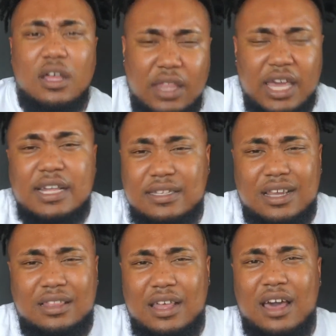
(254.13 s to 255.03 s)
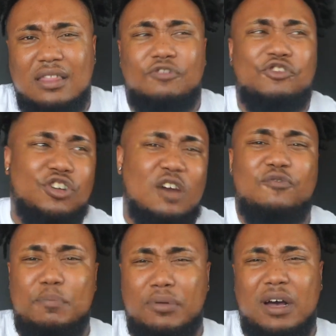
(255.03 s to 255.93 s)
they had said that the
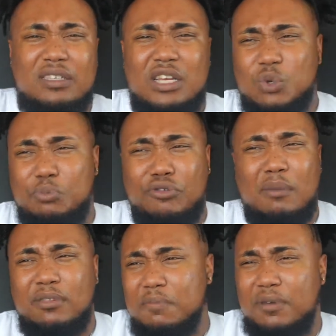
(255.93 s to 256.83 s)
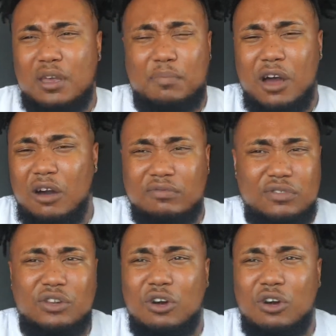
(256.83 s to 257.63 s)
recovery process would probably be about,